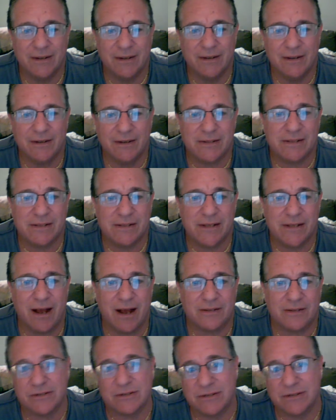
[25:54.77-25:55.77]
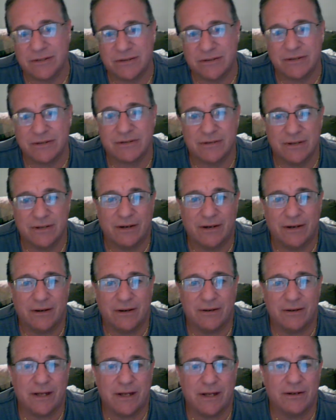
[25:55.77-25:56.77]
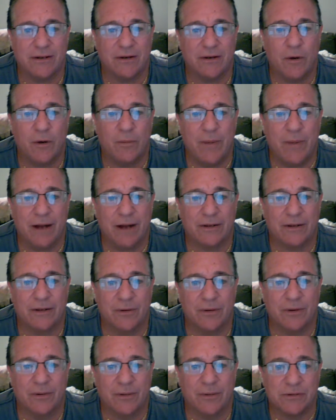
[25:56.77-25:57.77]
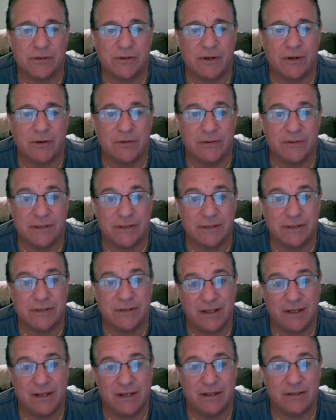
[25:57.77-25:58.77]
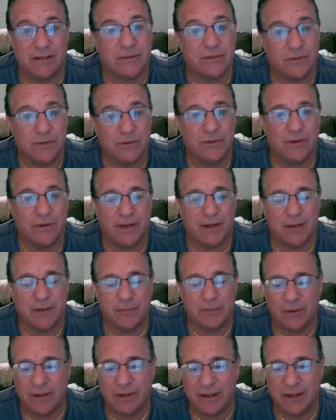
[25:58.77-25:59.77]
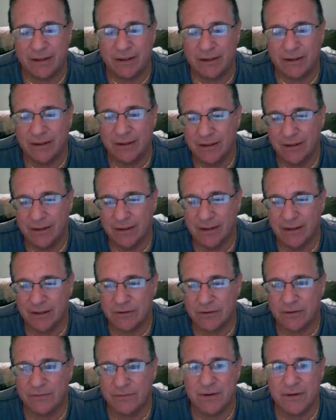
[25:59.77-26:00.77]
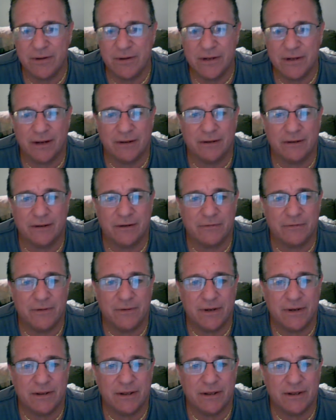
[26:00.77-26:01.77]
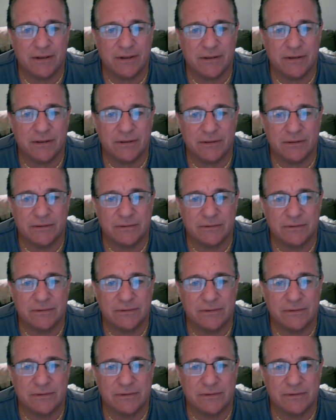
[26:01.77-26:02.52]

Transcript: the stats tend to go back to normal. So it's key is who are they playing. So if you can get an affinity to